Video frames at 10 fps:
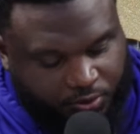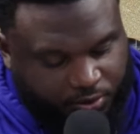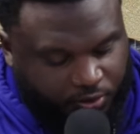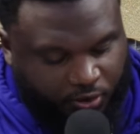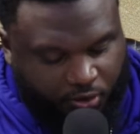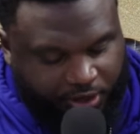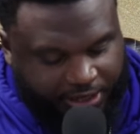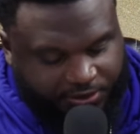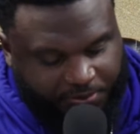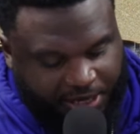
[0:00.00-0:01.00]
Grown
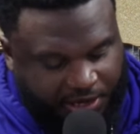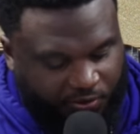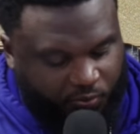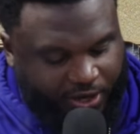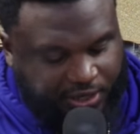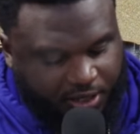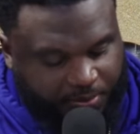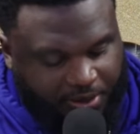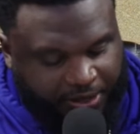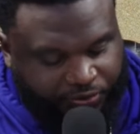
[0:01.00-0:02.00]
ass man waking up
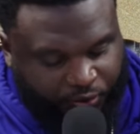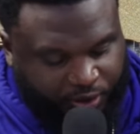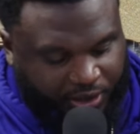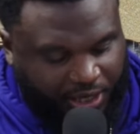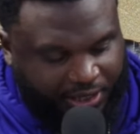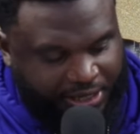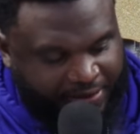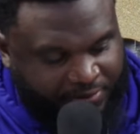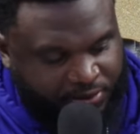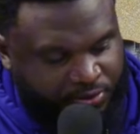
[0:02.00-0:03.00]
at three o'clock in the
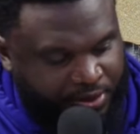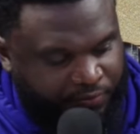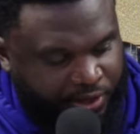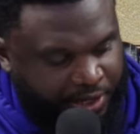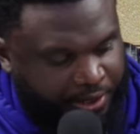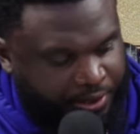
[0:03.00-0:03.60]
afternoon every day.